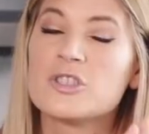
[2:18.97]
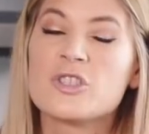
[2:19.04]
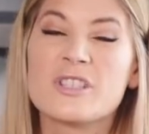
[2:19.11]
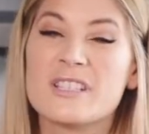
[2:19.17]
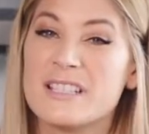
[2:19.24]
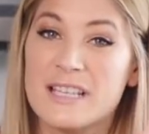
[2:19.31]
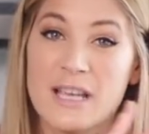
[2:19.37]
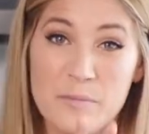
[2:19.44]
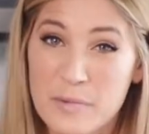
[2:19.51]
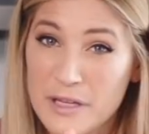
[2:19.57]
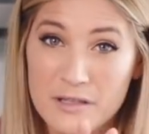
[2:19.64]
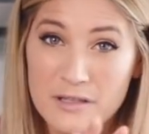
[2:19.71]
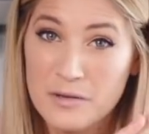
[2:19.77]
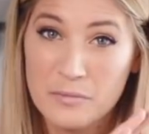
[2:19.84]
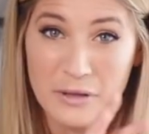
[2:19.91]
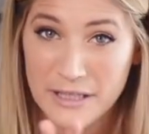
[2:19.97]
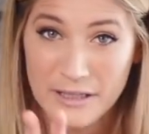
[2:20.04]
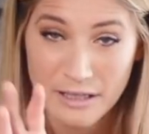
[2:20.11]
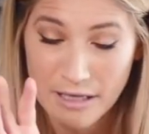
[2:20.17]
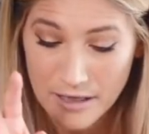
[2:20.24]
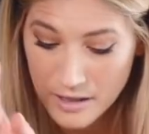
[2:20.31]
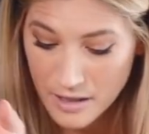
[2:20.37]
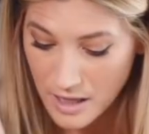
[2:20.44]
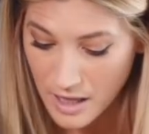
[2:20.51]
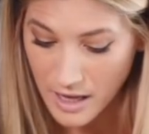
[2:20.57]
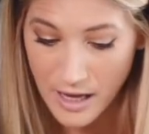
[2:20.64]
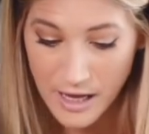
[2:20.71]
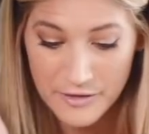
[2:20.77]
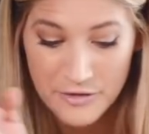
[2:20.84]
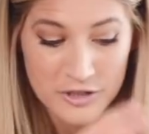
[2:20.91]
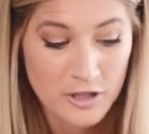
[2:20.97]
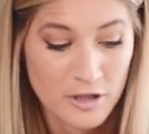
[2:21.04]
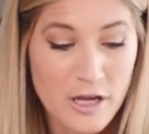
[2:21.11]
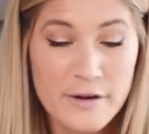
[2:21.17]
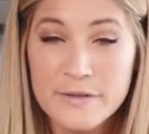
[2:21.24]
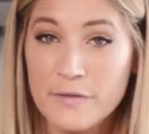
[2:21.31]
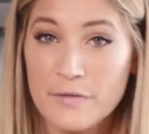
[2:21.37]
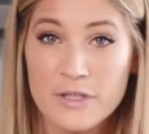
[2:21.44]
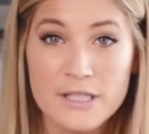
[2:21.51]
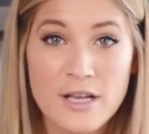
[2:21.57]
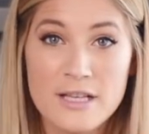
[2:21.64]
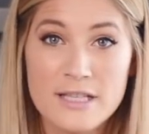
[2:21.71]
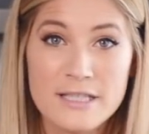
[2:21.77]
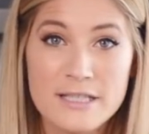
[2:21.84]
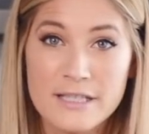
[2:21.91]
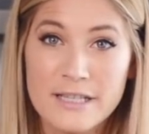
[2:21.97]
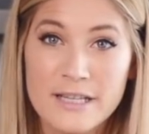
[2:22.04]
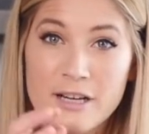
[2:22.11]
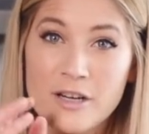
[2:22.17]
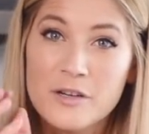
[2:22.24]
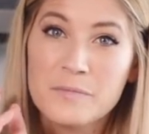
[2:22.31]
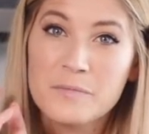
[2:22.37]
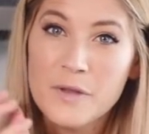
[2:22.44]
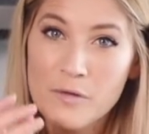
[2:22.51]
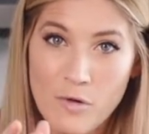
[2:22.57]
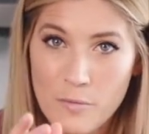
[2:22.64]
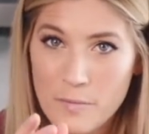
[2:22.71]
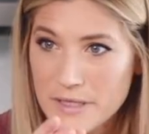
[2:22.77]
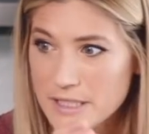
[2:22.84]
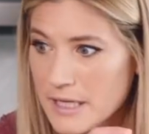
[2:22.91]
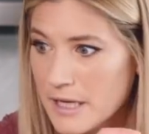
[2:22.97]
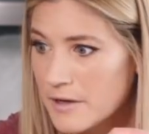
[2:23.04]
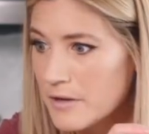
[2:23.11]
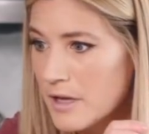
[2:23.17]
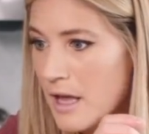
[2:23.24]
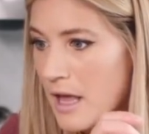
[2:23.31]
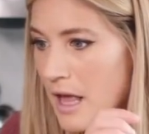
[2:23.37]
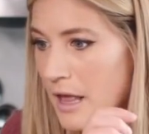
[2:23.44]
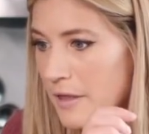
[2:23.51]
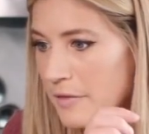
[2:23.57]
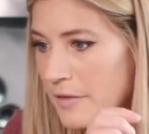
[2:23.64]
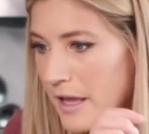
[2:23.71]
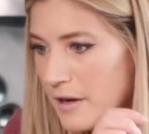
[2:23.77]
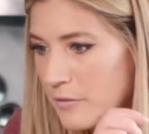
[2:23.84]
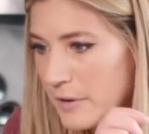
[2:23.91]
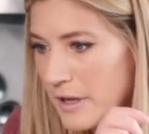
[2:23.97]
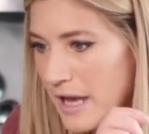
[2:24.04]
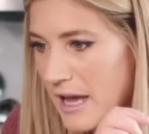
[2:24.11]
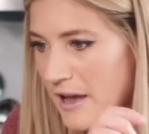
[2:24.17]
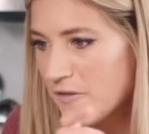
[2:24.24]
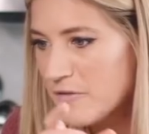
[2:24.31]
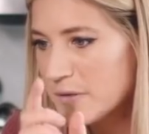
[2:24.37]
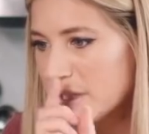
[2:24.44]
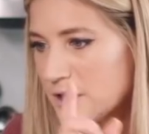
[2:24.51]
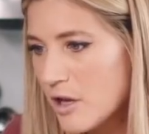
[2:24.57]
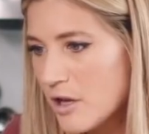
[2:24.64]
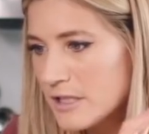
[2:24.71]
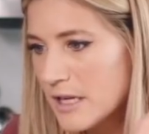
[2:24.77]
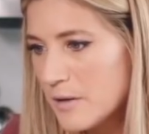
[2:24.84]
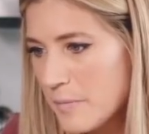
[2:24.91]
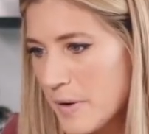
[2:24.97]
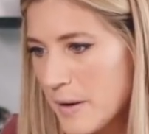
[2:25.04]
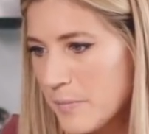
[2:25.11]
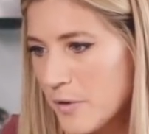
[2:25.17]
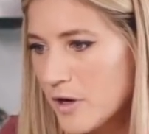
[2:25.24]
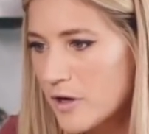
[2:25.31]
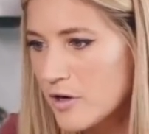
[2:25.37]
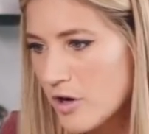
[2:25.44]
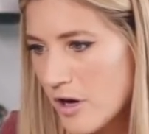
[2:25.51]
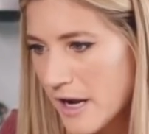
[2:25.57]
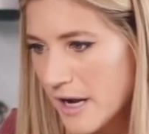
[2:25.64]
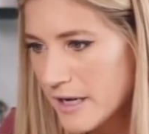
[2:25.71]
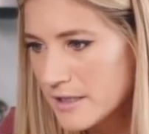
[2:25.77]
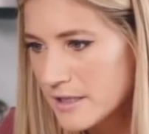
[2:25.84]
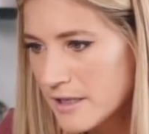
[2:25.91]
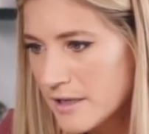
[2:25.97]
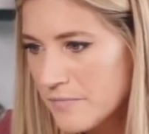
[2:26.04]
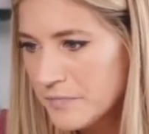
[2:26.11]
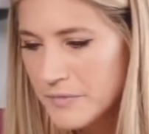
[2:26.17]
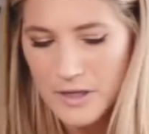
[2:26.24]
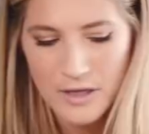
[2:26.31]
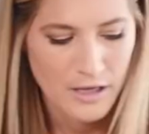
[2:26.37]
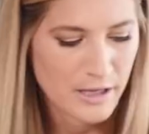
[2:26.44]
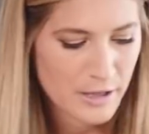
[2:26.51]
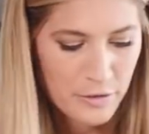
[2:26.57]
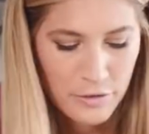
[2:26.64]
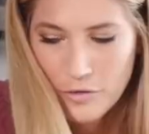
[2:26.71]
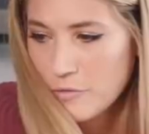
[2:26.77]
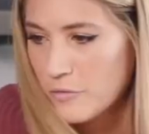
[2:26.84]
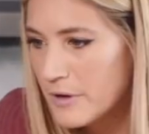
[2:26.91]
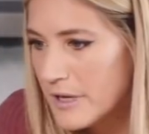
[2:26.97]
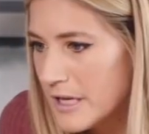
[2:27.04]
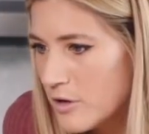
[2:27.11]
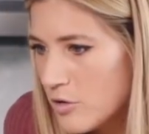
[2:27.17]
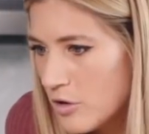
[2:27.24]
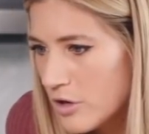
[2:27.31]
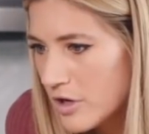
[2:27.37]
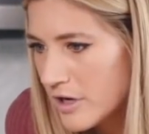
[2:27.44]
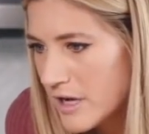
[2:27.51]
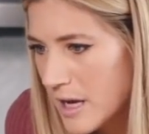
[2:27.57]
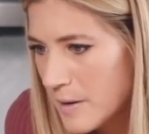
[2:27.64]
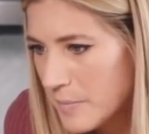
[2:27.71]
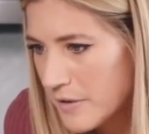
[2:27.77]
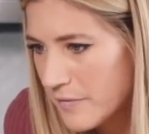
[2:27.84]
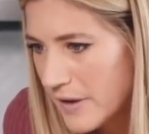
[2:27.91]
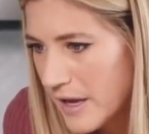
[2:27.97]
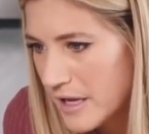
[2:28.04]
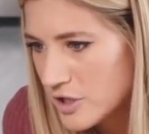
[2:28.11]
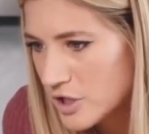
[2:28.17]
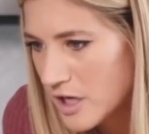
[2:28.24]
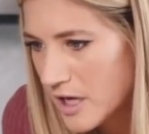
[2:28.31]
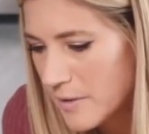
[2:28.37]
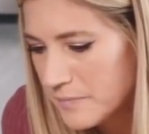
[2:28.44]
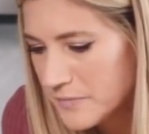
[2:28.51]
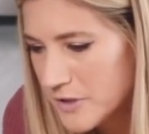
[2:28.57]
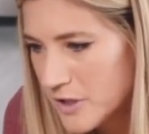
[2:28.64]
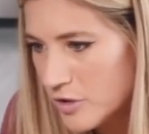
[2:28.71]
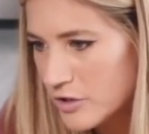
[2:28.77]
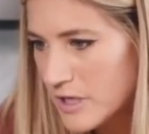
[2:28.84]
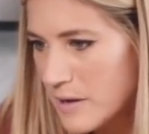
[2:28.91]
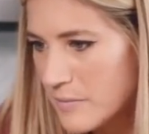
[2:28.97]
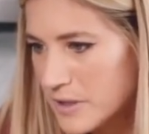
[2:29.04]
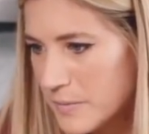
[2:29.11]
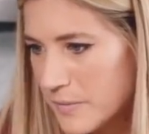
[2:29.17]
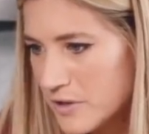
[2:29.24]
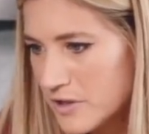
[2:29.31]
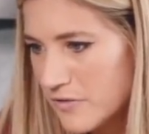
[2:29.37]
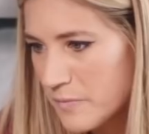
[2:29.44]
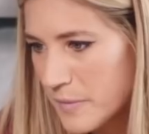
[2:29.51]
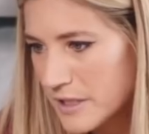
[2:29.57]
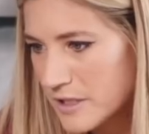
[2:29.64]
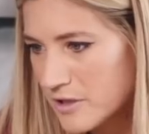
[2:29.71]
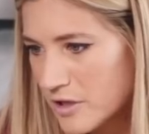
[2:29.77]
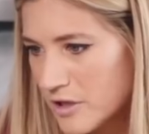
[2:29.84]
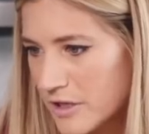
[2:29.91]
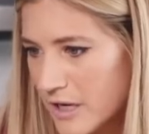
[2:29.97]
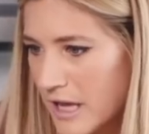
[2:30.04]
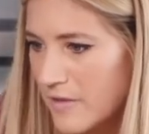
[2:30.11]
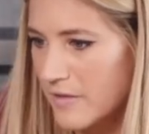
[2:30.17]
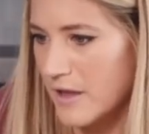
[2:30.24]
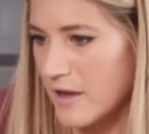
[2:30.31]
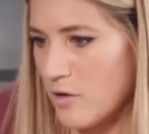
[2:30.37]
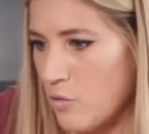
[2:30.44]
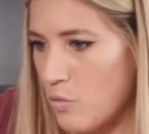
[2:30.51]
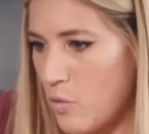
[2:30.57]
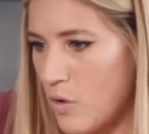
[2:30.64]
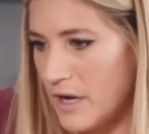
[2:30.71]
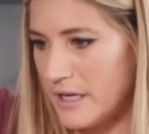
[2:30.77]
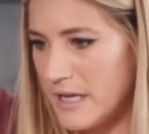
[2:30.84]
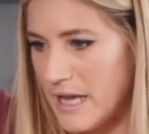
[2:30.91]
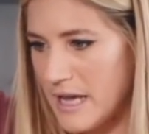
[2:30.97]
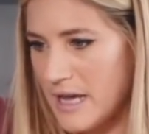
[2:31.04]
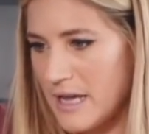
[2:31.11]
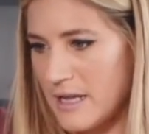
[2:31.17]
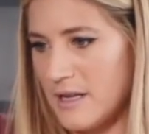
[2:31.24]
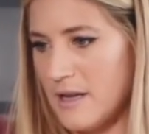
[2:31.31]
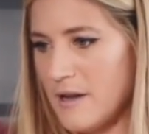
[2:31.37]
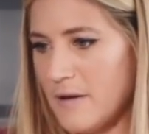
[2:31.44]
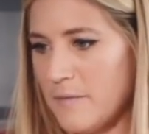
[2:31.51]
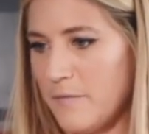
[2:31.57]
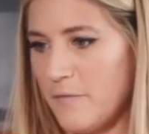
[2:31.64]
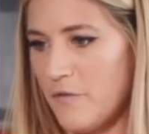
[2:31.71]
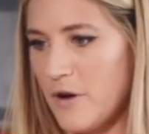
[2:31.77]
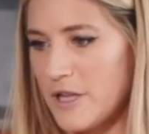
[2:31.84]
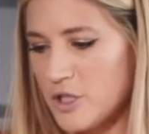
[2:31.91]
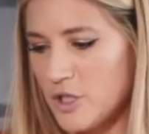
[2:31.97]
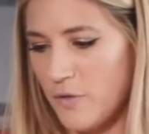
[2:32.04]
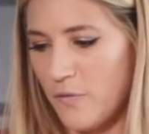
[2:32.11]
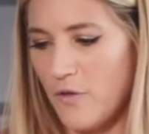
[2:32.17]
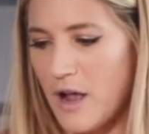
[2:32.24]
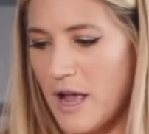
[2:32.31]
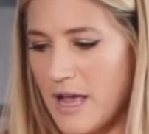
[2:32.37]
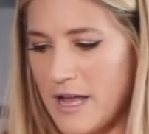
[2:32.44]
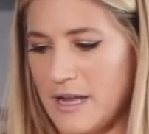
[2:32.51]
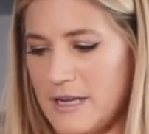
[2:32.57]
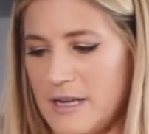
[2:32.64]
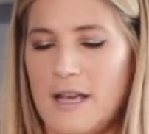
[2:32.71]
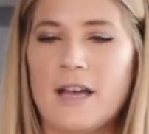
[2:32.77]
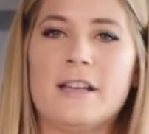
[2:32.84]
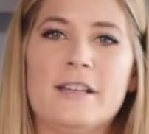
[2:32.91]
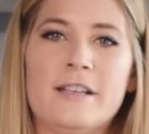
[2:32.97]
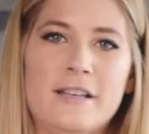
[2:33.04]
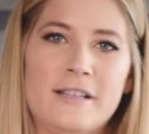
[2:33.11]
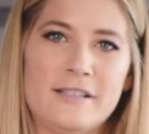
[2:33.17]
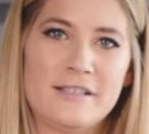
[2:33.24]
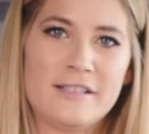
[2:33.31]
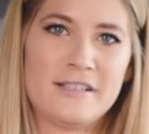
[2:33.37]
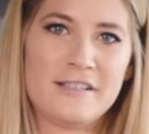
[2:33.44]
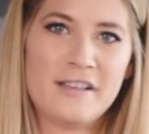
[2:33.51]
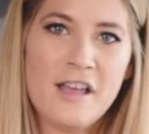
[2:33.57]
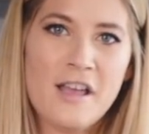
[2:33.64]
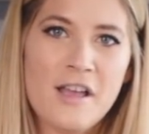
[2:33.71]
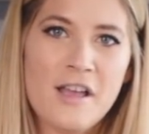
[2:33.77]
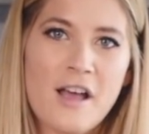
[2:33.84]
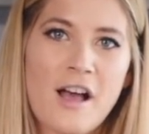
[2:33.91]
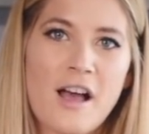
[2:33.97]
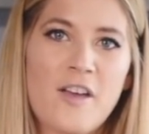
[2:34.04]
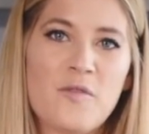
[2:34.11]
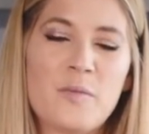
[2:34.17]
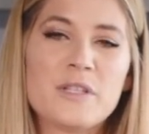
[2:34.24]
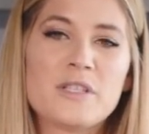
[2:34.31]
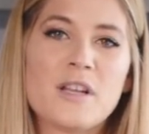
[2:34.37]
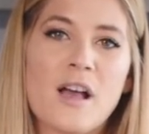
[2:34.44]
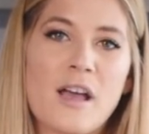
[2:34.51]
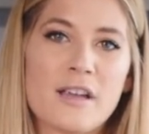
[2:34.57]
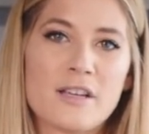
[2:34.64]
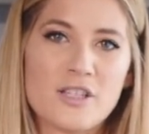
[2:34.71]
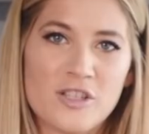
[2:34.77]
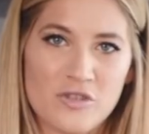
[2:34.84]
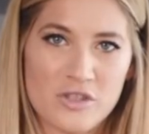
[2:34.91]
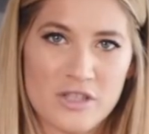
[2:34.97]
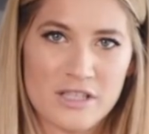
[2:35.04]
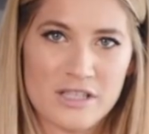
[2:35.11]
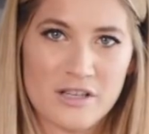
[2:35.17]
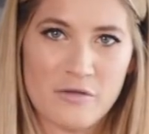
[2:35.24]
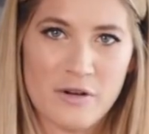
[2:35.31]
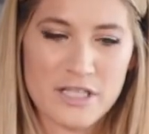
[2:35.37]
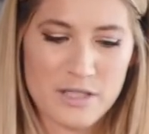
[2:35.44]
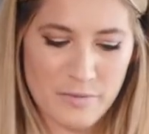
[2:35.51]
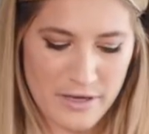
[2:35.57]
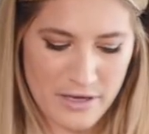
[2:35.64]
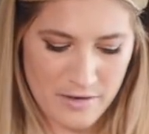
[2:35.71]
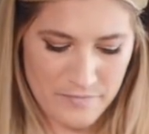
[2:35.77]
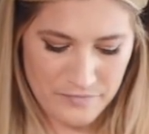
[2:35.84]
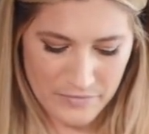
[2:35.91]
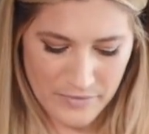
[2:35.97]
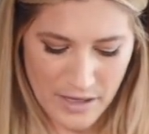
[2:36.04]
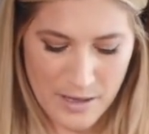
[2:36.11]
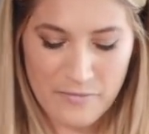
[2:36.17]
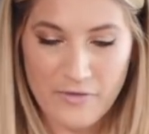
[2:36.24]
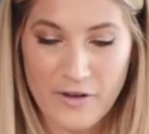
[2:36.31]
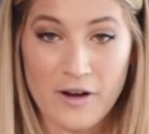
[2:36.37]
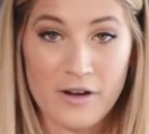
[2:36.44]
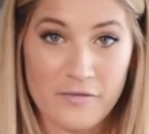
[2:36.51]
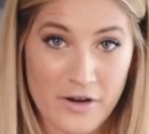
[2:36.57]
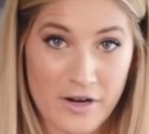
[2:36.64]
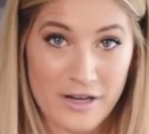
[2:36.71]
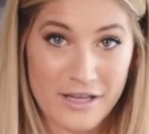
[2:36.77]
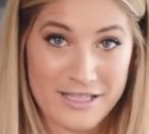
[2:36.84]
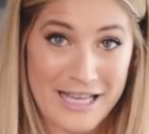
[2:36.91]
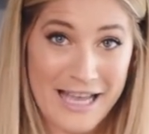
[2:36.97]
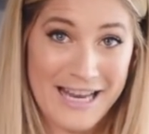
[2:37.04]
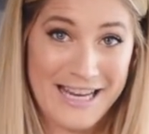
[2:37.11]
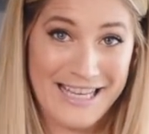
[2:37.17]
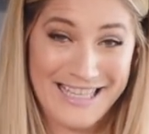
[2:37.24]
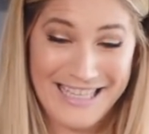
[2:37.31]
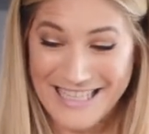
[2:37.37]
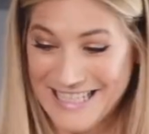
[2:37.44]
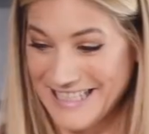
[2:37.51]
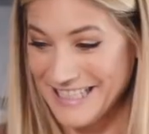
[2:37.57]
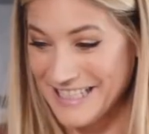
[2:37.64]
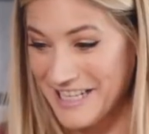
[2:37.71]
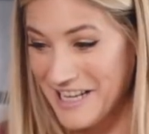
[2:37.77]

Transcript: just skip it completely. There's a lot of different sauces in here. You won't miss it. Then we have salt and pepper, great. A 3/4 cup of ketchup, 2 tablespoons of mustard, and then 1 can of French fried onions. I've been dying to use this in a recipe. I'm very excited.